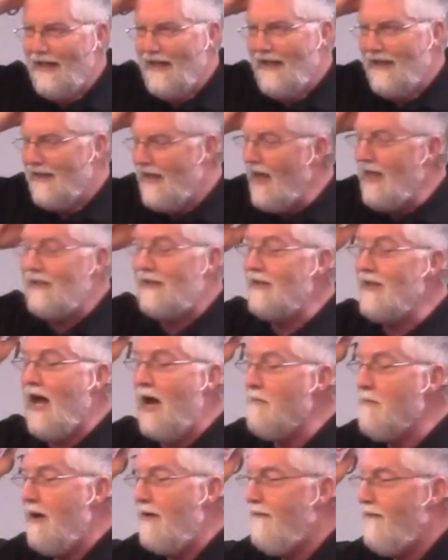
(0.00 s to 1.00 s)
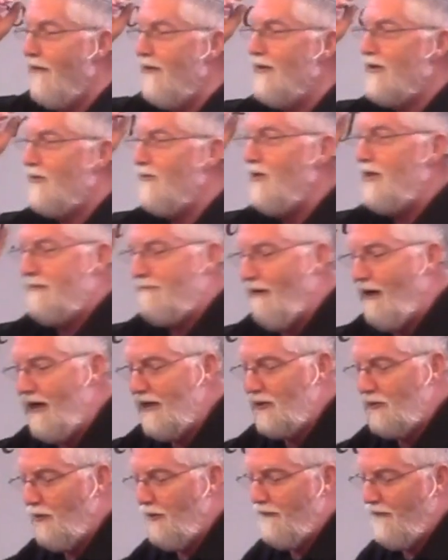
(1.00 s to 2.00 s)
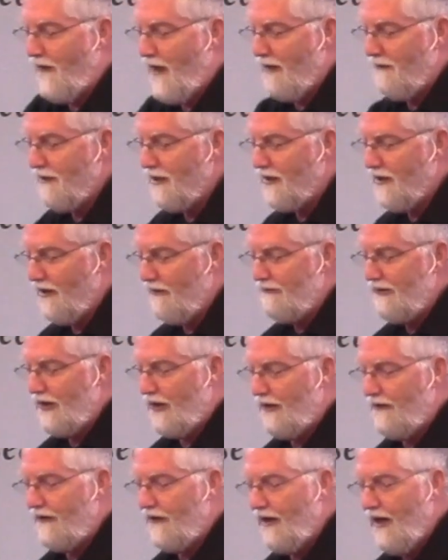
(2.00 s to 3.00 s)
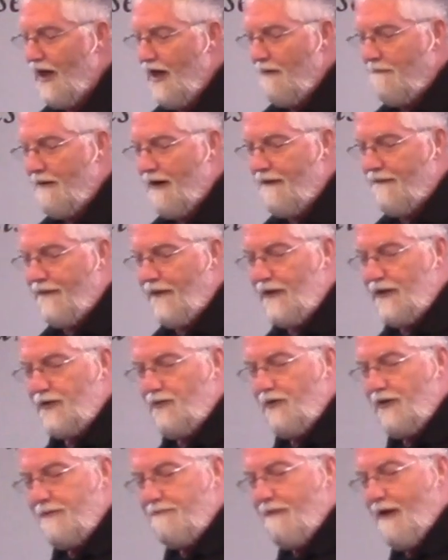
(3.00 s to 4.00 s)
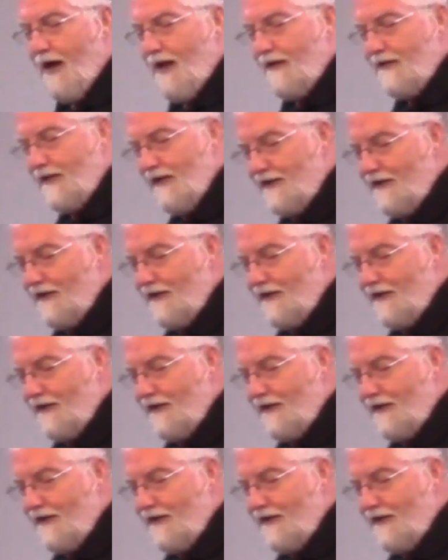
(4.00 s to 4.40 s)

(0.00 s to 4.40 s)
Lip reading: That's not my first response when family comes over. My first response is,